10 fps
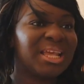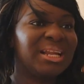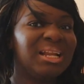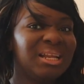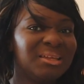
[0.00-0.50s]

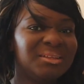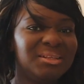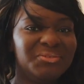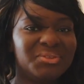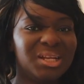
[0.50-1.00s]
And I'll
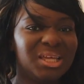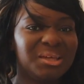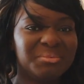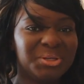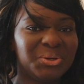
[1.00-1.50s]
leave the
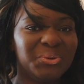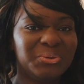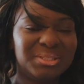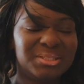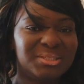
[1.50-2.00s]
link
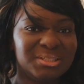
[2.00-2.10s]
below